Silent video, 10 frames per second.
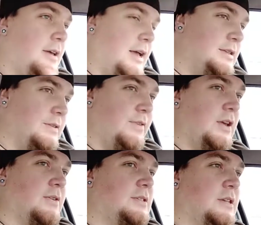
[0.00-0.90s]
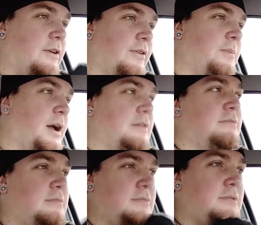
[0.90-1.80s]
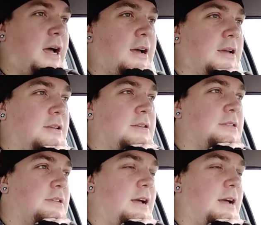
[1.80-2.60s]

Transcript: as the video itself I might target it,